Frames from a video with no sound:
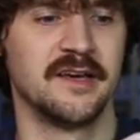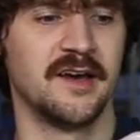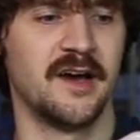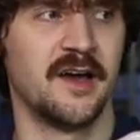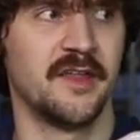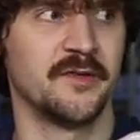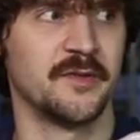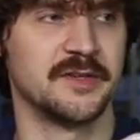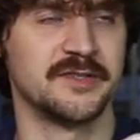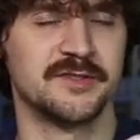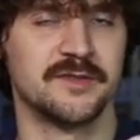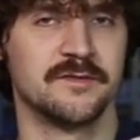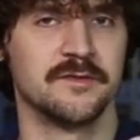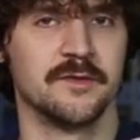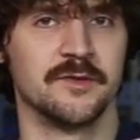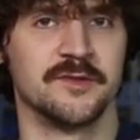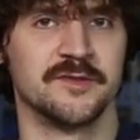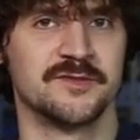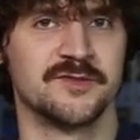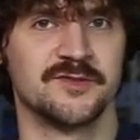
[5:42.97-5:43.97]
otherwise your
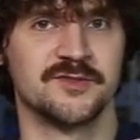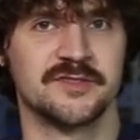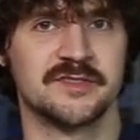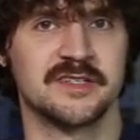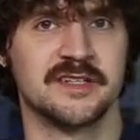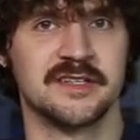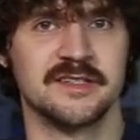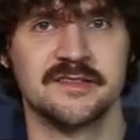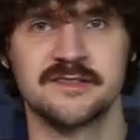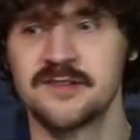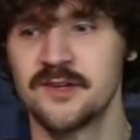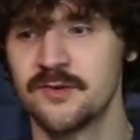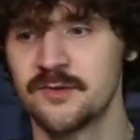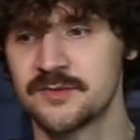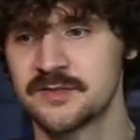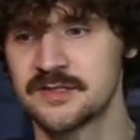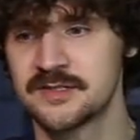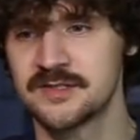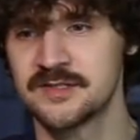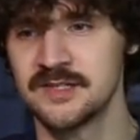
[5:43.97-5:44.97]
floors are just gonna get
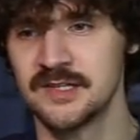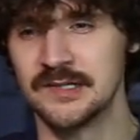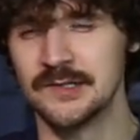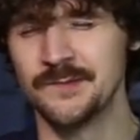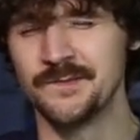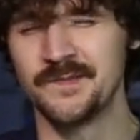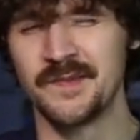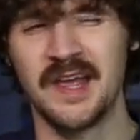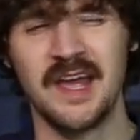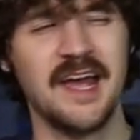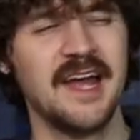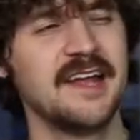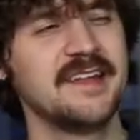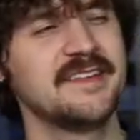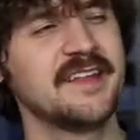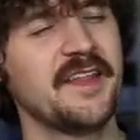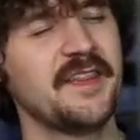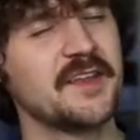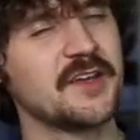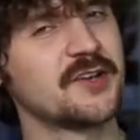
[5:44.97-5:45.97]
soaked. So
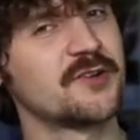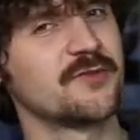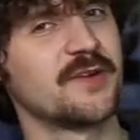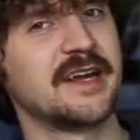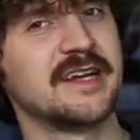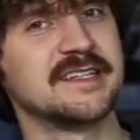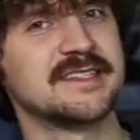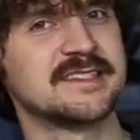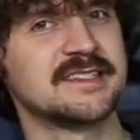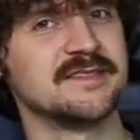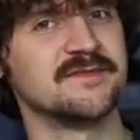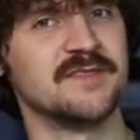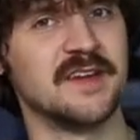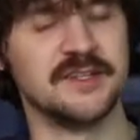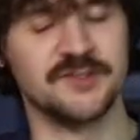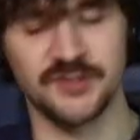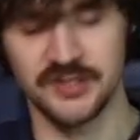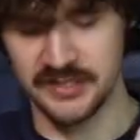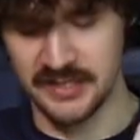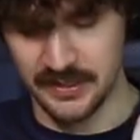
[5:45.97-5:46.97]
not the greatest
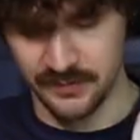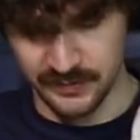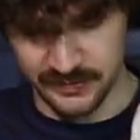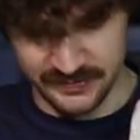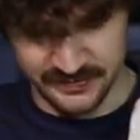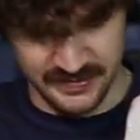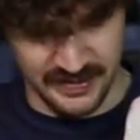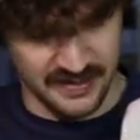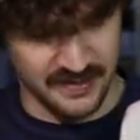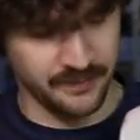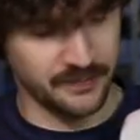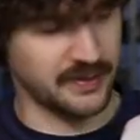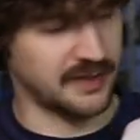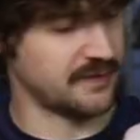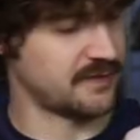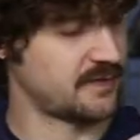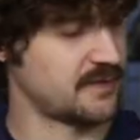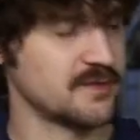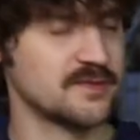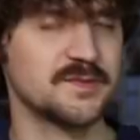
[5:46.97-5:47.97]
invention, I will say,
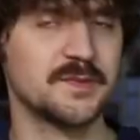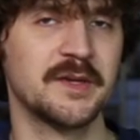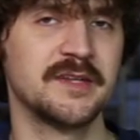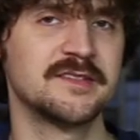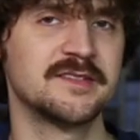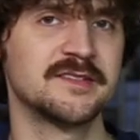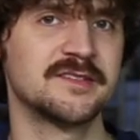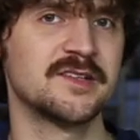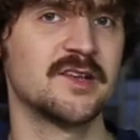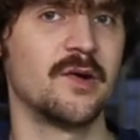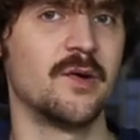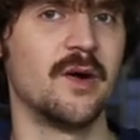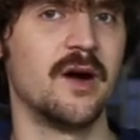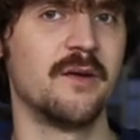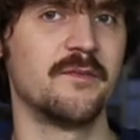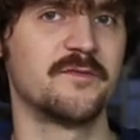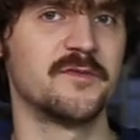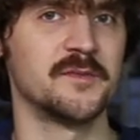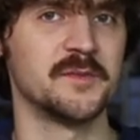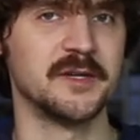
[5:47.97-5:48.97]
but there's places to go
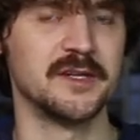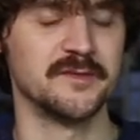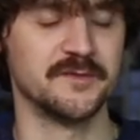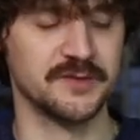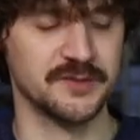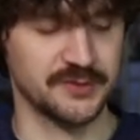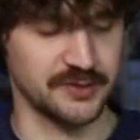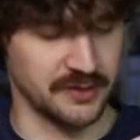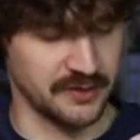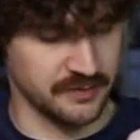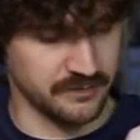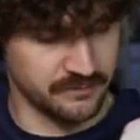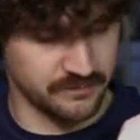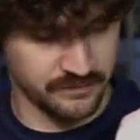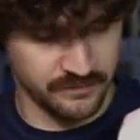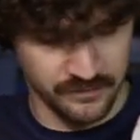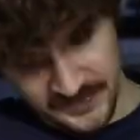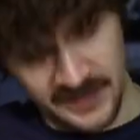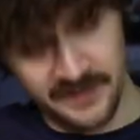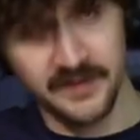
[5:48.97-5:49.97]
up from here for sure.
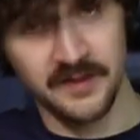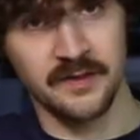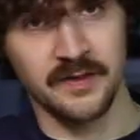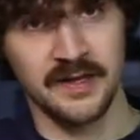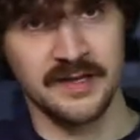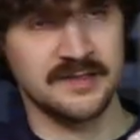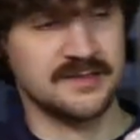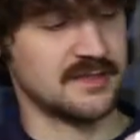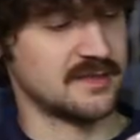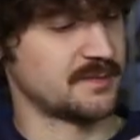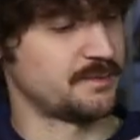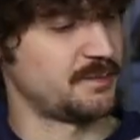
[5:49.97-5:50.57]
And the glaze is